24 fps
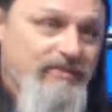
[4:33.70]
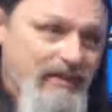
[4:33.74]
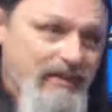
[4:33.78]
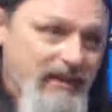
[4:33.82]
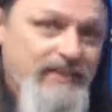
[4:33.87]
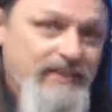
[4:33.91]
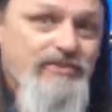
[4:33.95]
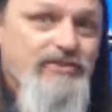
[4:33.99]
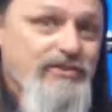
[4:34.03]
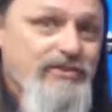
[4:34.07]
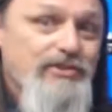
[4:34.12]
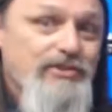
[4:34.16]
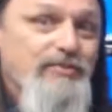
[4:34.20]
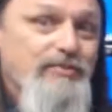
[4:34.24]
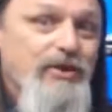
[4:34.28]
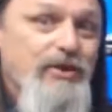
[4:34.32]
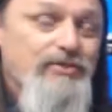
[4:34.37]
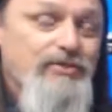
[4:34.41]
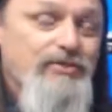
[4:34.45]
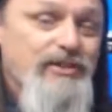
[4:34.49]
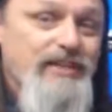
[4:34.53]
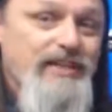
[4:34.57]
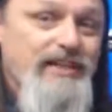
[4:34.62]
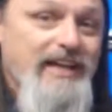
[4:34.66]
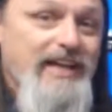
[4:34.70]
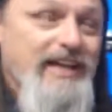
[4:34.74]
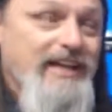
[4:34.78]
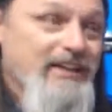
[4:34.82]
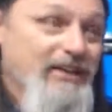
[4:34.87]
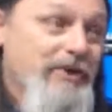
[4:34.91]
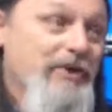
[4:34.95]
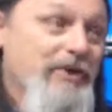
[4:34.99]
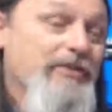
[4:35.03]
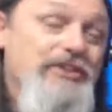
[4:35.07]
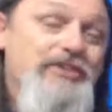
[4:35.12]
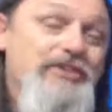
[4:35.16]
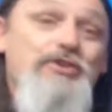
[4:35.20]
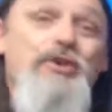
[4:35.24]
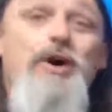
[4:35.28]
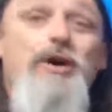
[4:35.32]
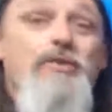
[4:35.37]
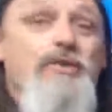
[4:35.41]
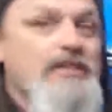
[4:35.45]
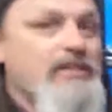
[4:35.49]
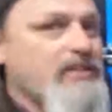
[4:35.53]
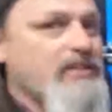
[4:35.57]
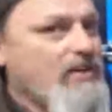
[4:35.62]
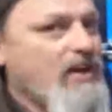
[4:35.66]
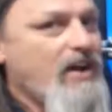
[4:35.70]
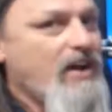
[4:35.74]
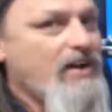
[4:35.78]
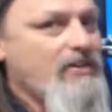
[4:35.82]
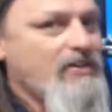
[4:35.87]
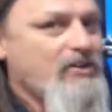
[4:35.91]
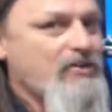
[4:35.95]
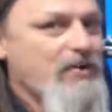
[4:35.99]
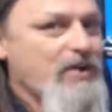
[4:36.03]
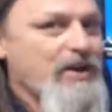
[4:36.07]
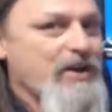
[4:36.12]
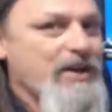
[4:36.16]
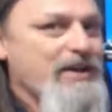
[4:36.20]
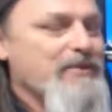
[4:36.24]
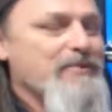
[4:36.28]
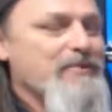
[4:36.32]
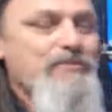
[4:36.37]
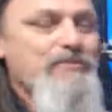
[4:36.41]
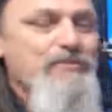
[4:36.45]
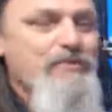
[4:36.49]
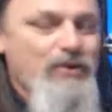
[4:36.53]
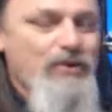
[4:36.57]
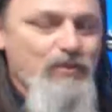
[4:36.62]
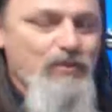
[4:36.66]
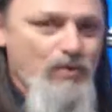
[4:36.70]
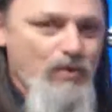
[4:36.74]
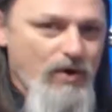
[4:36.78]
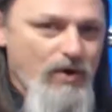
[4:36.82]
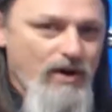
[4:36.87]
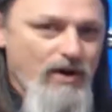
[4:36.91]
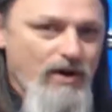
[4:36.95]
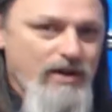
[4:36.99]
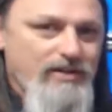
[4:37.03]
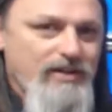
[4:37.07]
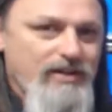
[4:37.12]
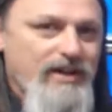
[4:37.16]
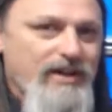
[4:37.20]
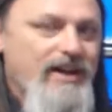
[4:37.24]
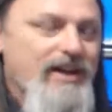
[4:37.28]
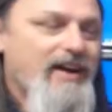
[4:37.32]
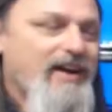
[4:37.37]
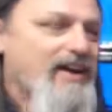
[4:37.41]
that you're supposed to get, that you always thought you were getting but weren't.